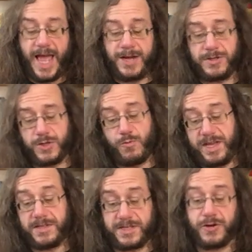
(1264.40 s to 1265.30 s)
and also
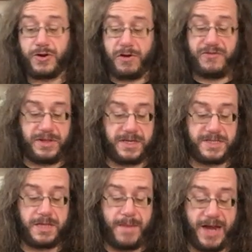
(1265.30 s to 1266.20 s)
reconsidered her
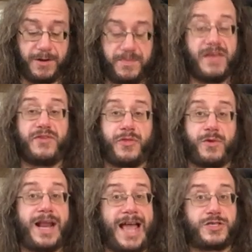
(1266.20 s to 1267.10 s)
feelings on the matter, if
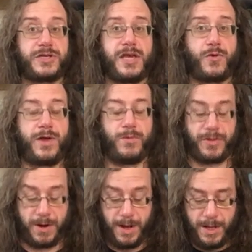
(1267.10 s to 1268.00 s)
Ithrin actually agreed
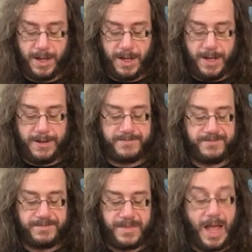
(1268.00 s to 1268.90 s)
with her.
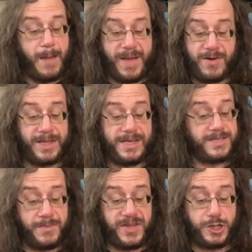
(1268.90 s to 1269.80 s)
Apparently,
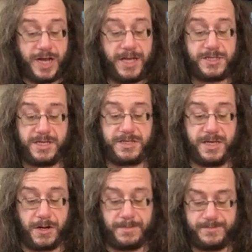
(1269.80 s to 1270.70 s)
something changed
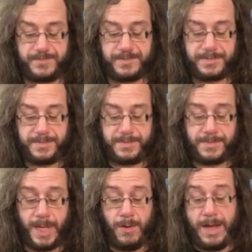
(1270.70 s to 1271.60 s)
this year.
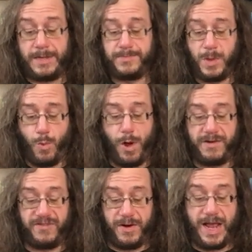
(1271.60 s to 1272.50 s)
Well,
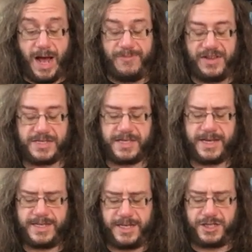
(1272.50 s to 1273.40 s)
one very obvious
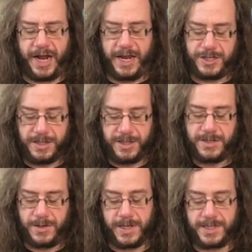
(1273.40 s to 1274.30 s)
thing did change,
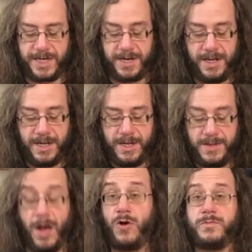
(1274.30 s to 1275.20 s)
Torin said.
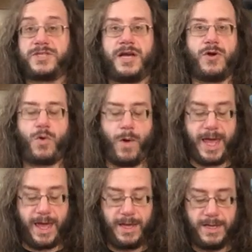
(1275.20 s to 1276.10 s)
The homes on Oak
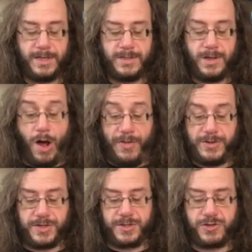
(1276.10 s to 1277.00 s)
Way. All
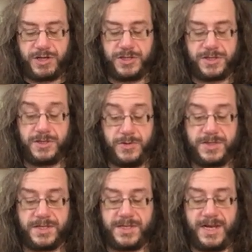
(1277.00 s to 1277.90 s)
those constructions are new
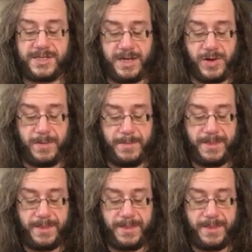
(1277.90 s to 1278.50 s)
since last summer.